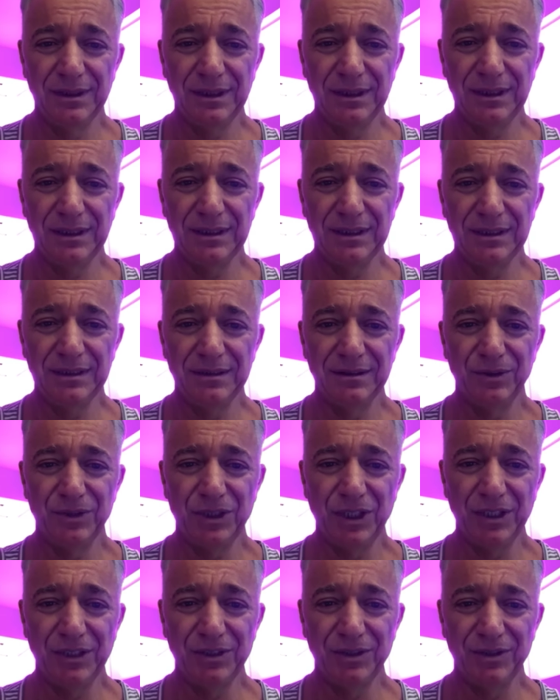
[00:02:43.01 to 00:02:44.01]
is to
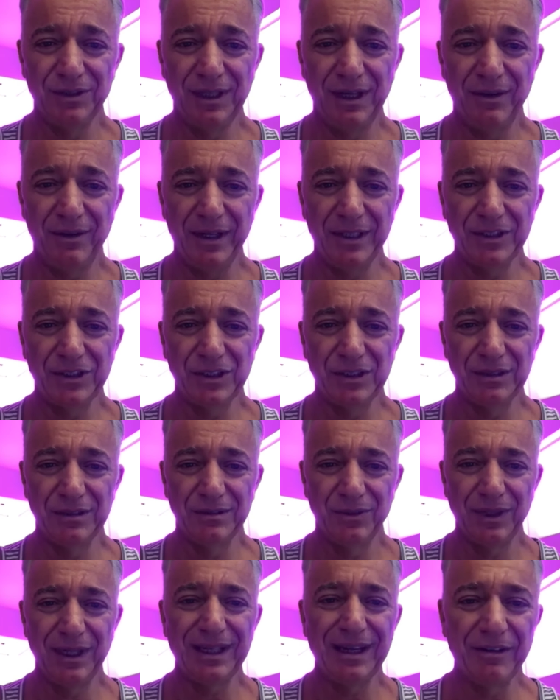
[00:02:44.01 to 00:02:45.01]
change your direction,
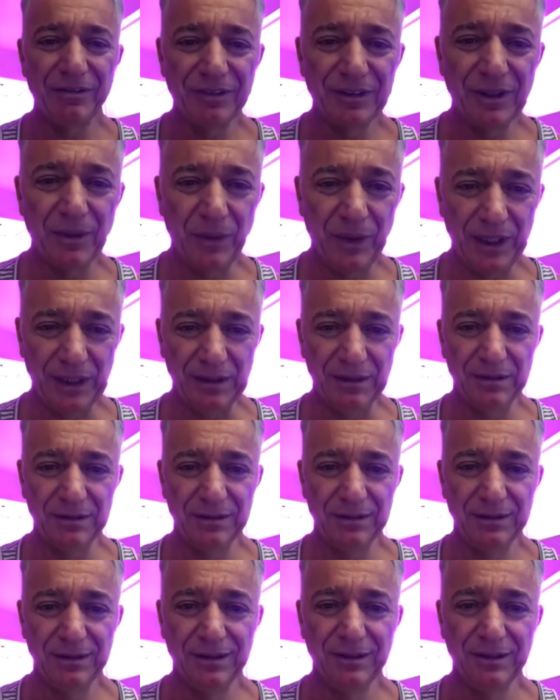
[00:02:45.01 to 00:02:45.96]
run after it.